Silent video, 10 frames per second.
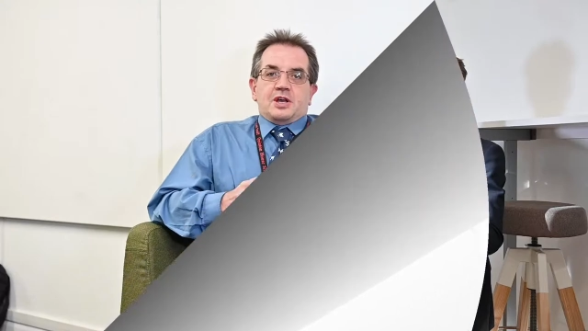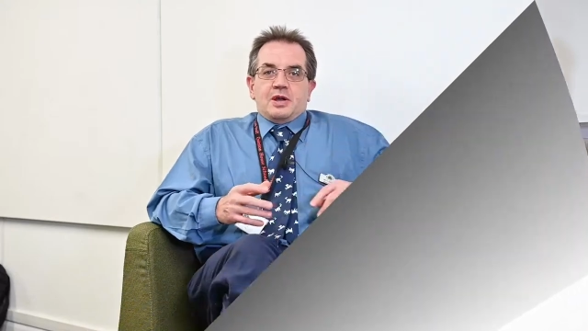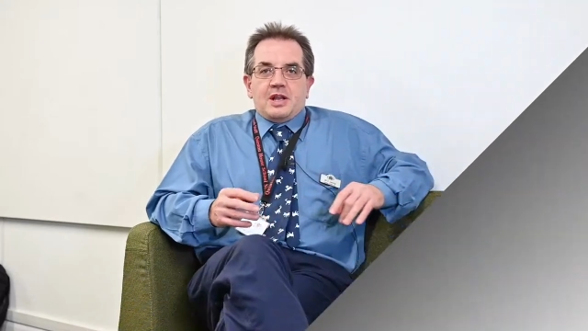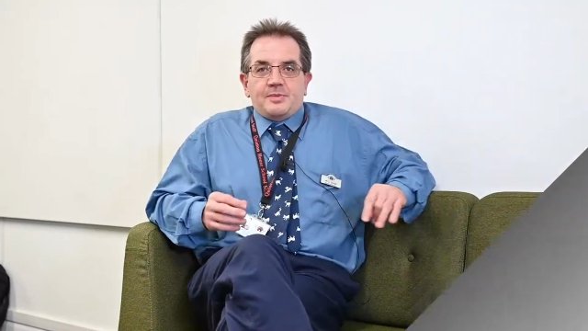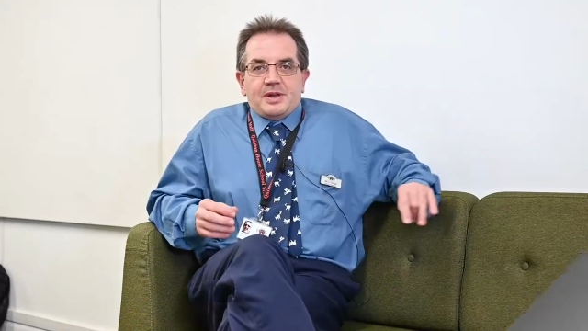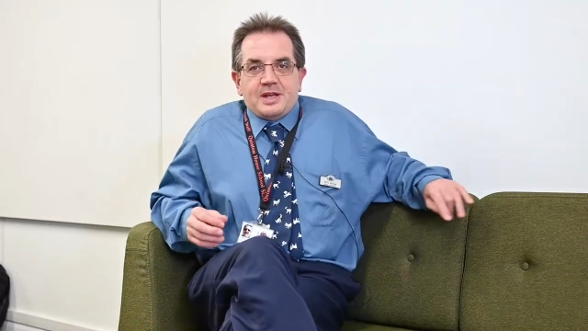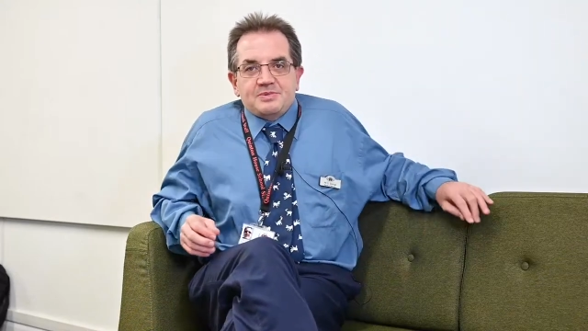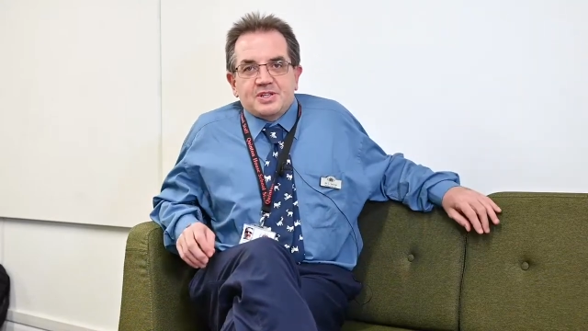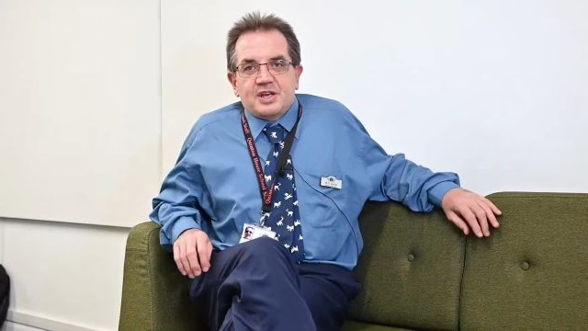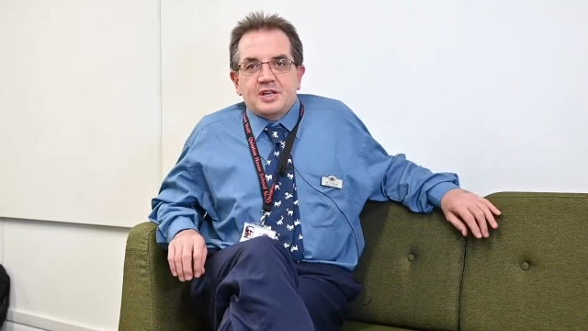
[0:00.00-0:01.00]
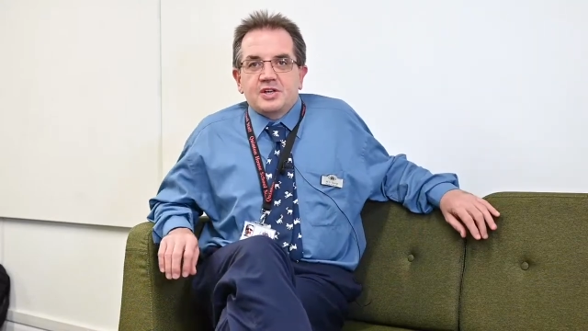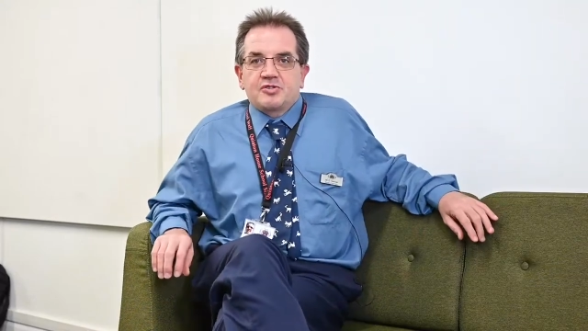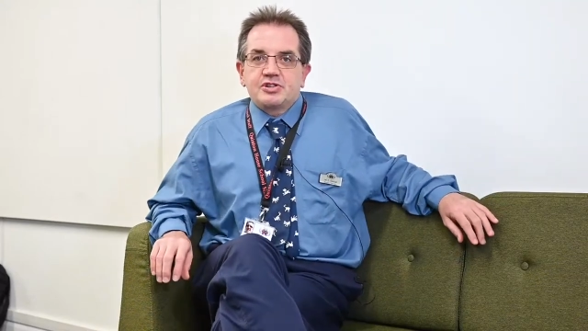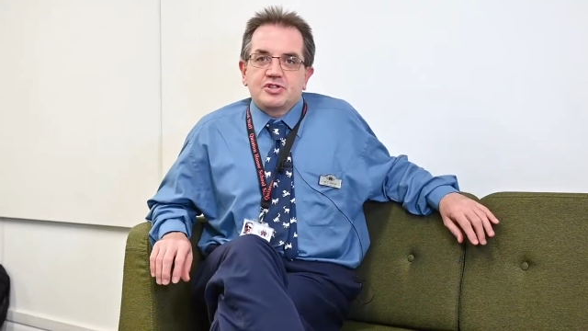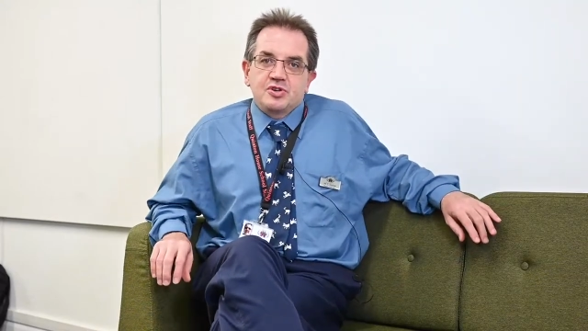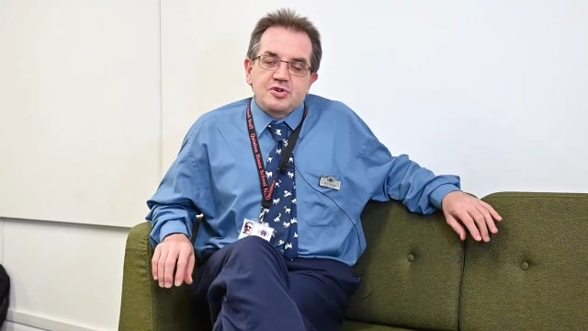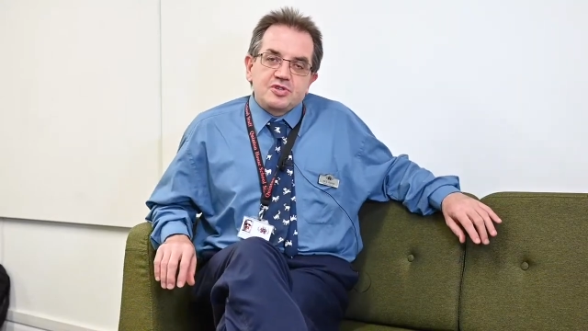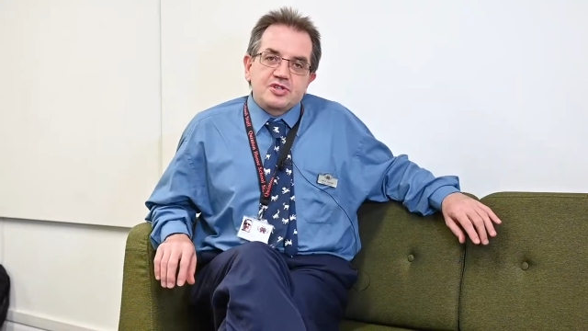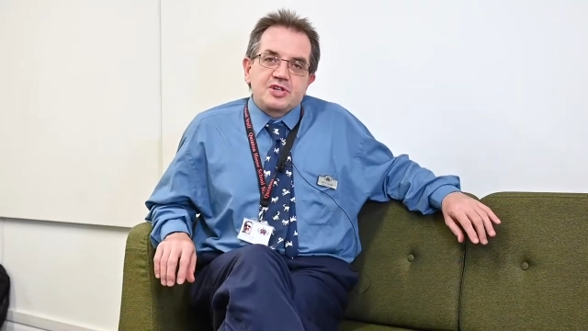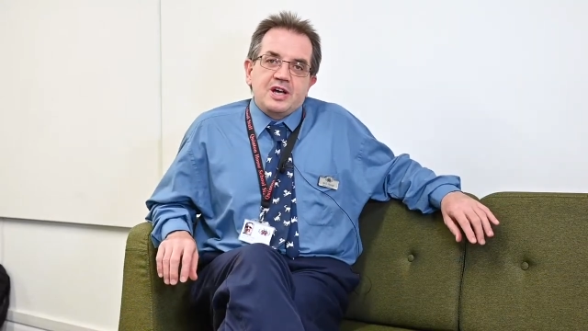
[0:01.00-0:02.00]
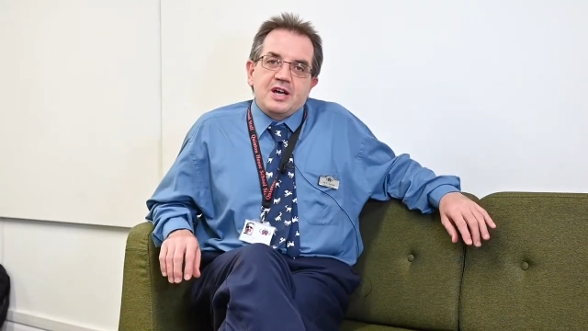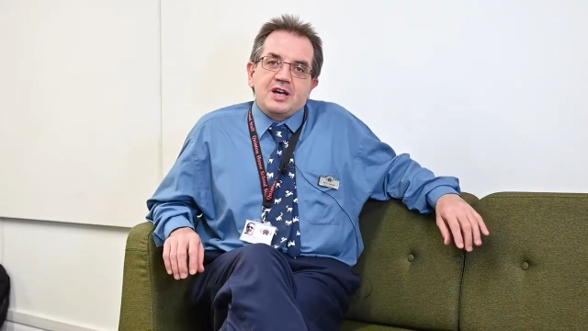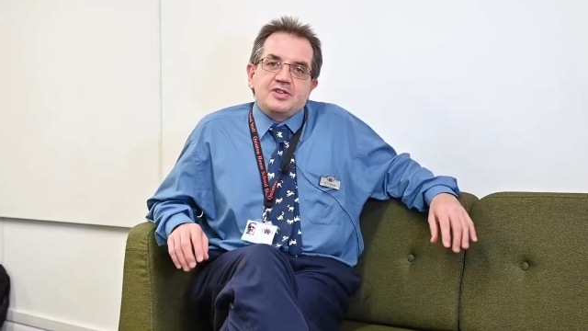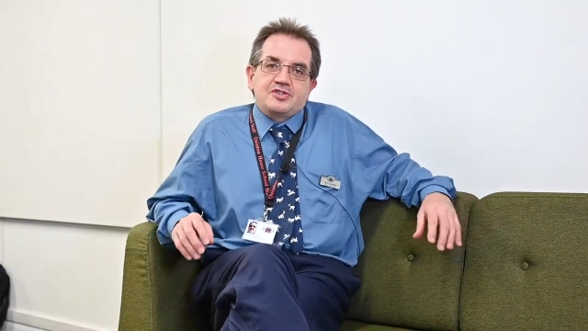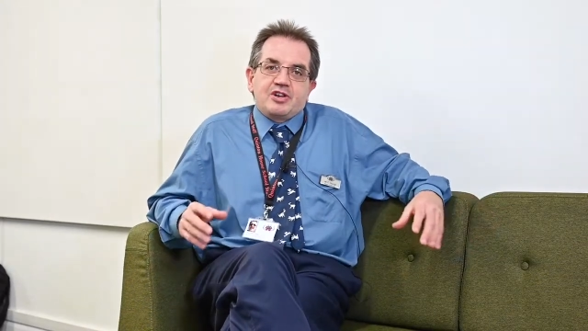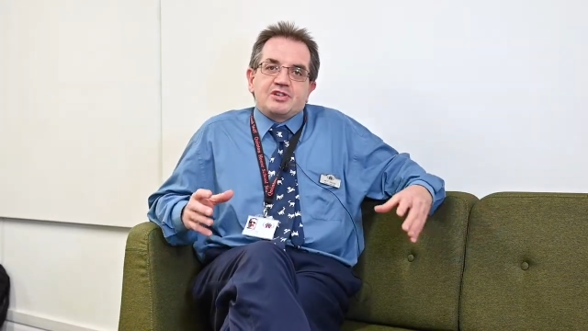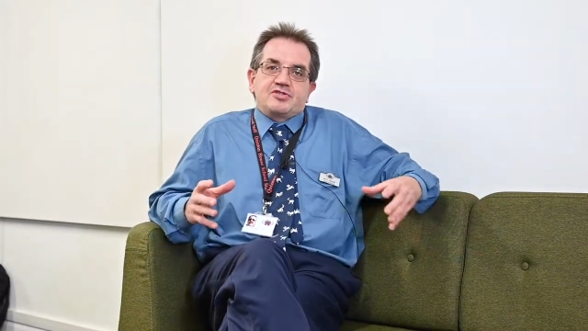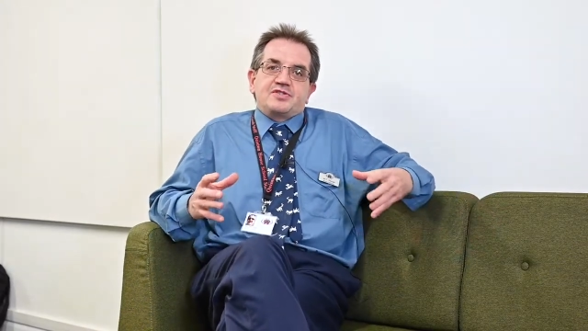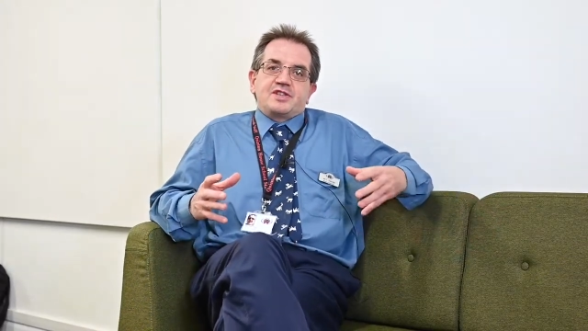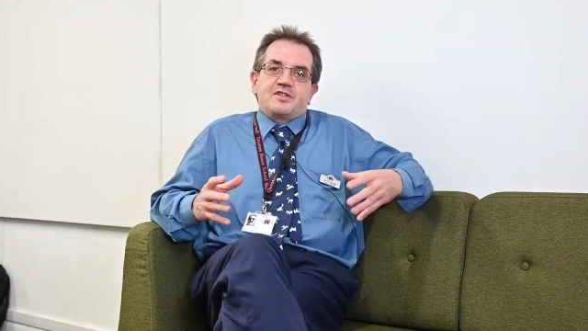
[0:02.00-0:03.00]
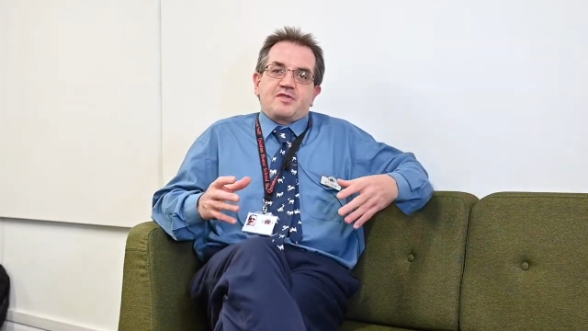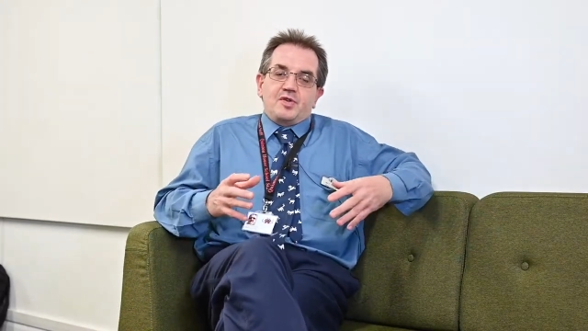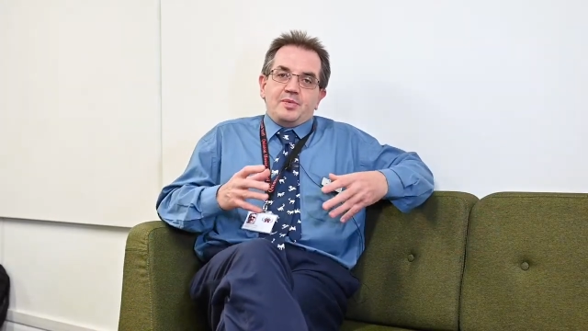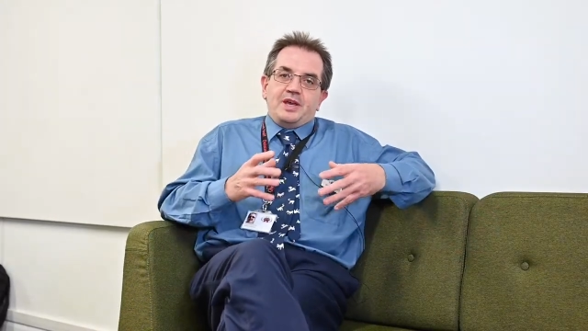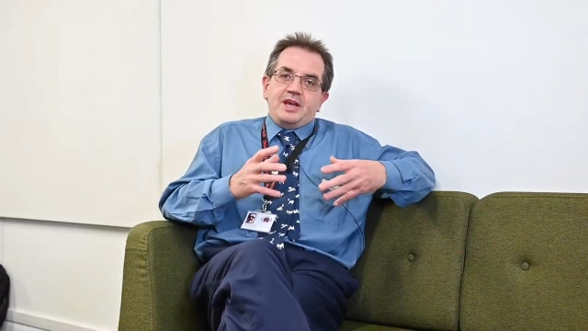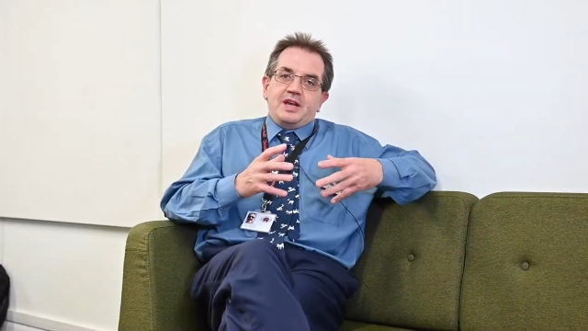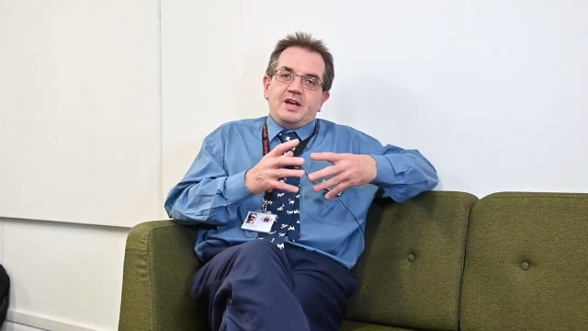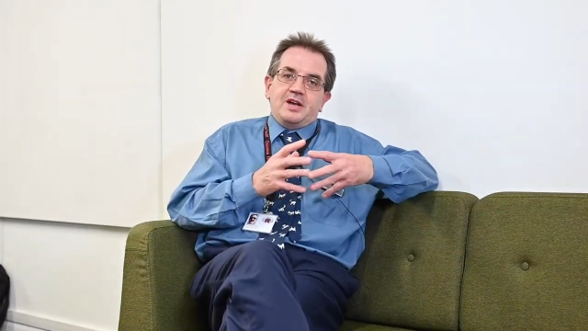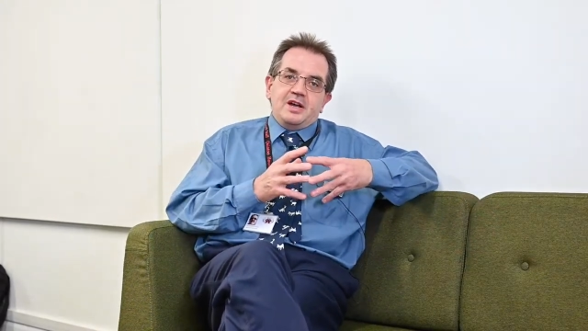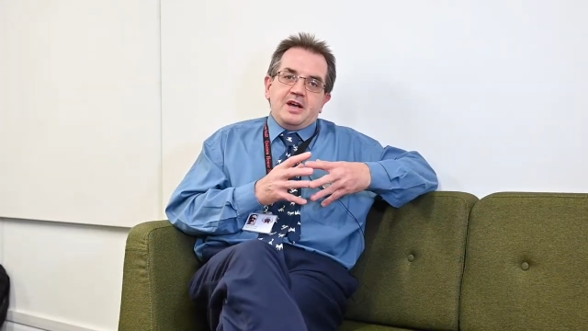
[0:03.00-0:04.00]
Hello, my name's Chris George, the director of sixth form here